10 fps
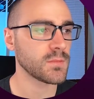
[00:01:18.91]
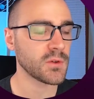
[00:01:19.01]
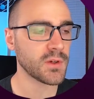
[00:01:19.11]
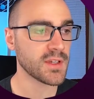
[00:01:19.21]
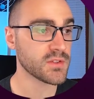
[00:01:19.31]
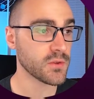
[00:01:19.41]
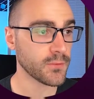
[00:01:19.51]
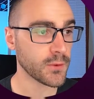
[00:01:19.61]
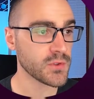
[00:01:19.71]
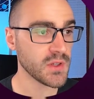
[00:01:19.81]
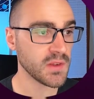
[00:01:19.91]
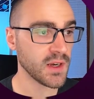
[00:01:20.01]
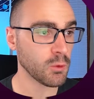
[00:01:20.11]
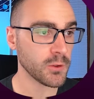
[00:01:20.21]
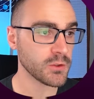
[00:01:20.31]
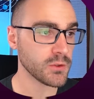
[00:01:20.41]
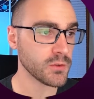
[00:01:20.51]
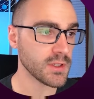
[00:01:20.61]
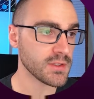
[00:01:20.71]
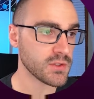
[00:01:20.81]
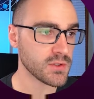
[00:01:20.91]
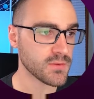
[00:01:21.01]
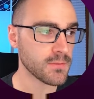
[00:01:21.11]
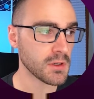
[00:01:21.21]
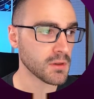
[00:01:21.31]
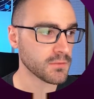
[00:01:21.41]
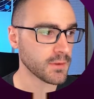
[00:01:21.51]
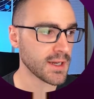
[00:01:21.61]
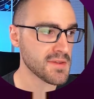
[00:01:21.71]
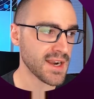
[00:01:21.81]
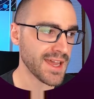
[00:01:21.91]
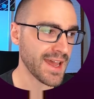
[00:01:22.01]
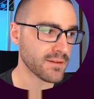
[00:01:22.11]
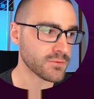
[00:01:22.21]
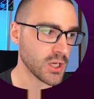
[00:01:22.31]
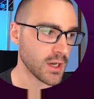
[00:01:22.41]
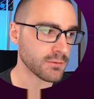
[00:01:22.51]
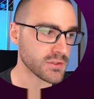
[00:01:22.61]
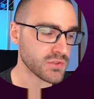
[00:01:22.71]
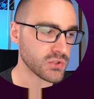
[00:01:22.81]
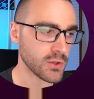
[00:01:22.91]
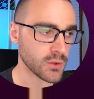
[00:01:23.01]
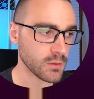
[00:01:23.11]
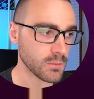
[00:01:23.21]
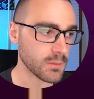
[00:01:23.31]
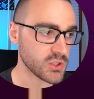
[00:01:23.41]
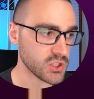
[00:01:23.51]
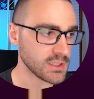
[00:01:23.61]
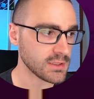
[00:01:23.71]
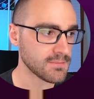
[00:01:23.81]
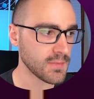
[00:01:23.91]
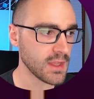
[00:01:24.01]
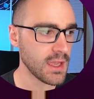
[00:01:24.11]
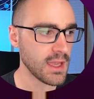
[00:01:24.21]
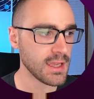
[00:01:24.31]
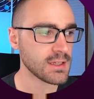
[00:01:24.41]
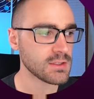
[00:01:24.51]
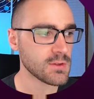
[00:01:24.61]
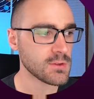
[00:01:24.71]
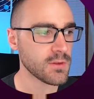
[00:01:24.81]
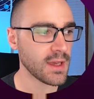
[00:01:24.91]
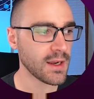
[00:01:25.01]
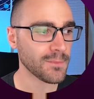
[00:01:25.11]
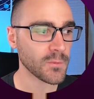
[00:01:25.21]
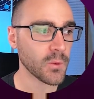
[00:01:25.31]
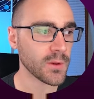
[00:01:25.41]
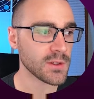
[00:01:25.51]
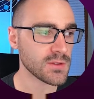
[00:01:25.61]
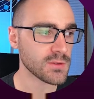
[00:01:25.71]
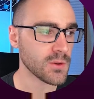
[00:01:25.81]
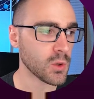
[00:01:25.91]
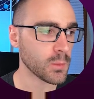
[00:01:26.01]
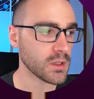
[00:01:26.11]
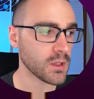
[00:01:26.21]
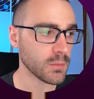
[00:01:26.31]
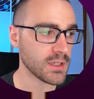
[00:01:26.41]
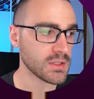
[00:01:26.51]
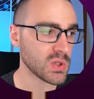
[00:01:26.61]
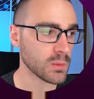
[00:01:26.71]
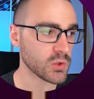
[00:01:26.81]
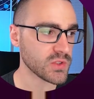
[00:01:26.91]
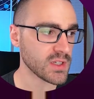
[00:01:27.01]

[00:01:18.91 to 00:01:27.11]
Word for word: Okay, so the first thing that I want to do is just verify that I have Java installed on my machine. And to do that, I'm going to open up a terminal